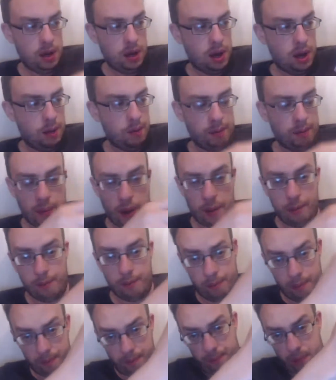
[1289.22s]
I'm,
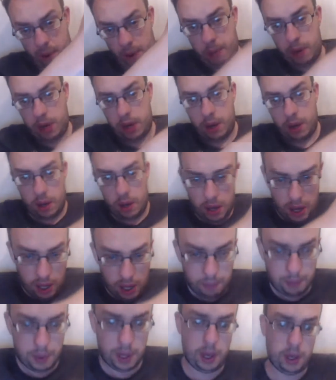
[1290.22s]
I'm probably going to
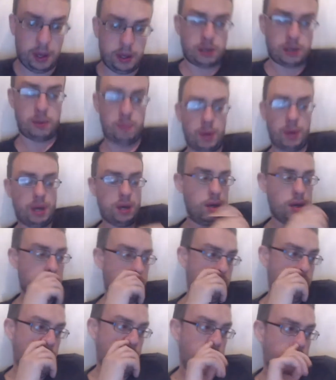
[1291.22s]
keep these
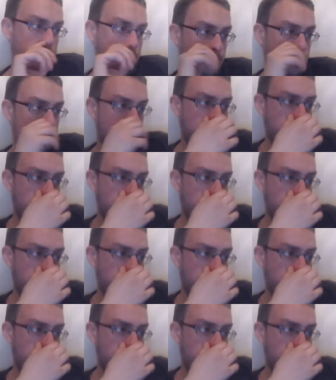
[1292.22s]
because um,